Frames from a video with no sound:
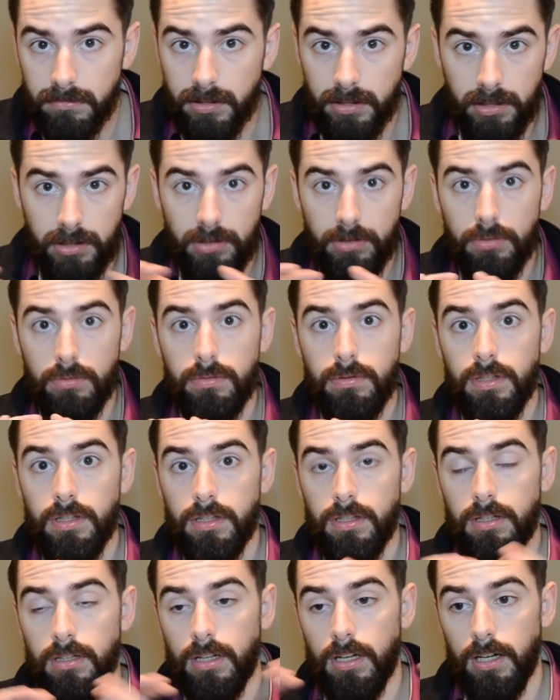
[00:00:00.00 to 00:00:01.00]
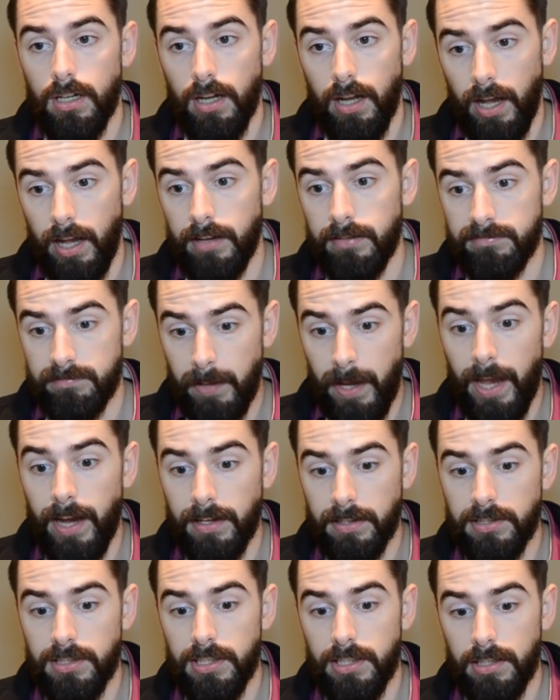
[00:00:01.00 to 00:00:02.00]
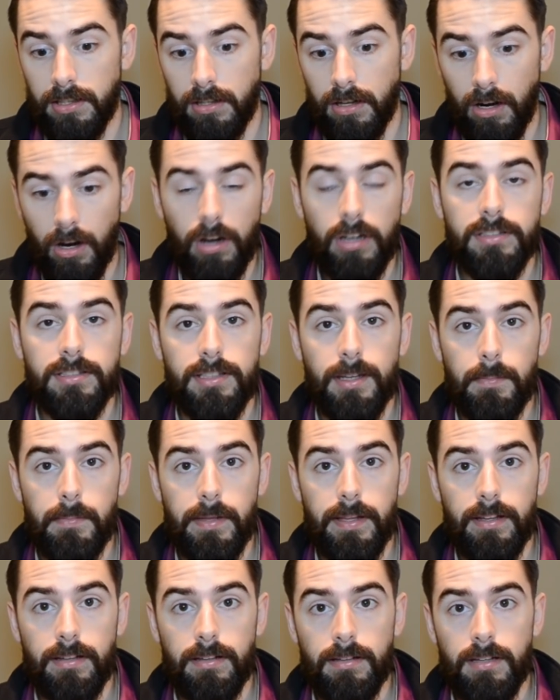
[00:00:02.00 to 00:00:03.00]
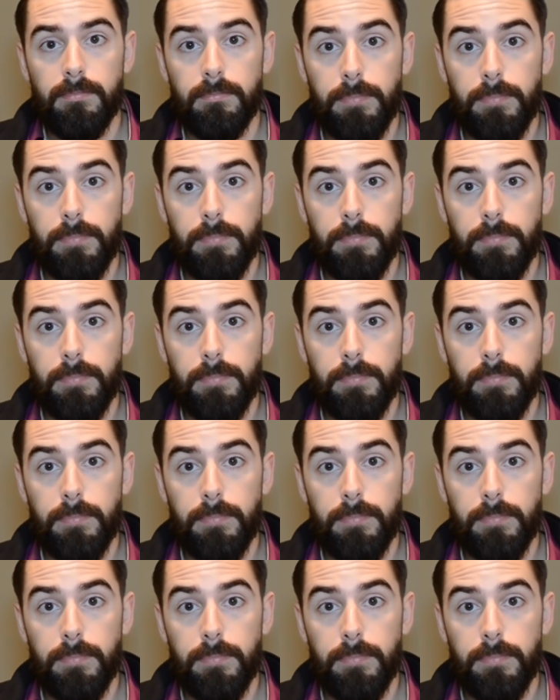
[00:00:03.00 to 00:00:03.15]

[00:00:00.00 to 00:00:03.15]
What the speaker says: You have packaging on something,